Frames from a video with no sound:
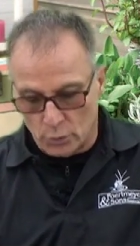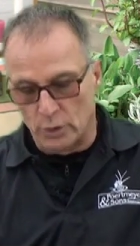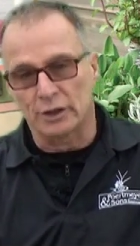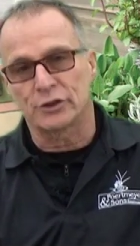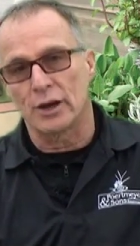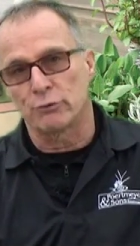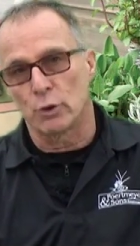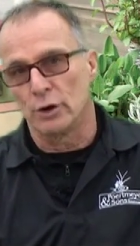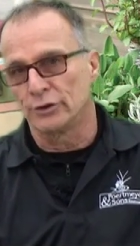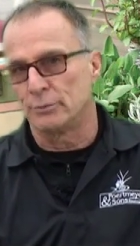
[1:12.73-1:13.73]
We also have
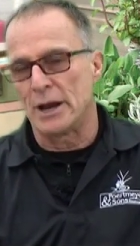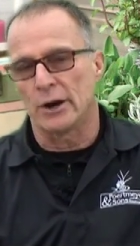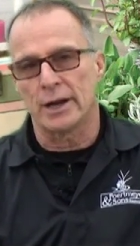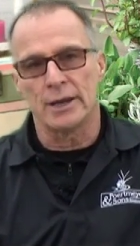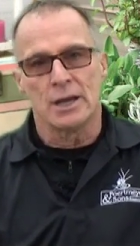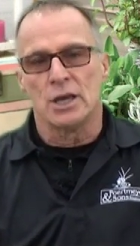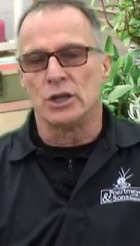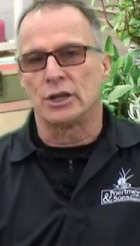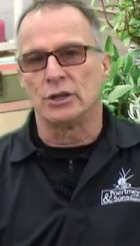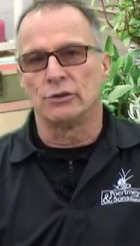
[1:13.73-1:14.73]
rosemary.
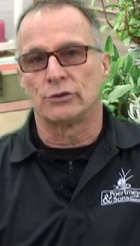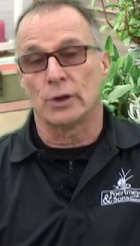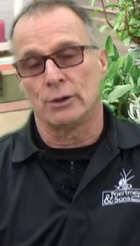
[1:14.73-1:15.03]
You can use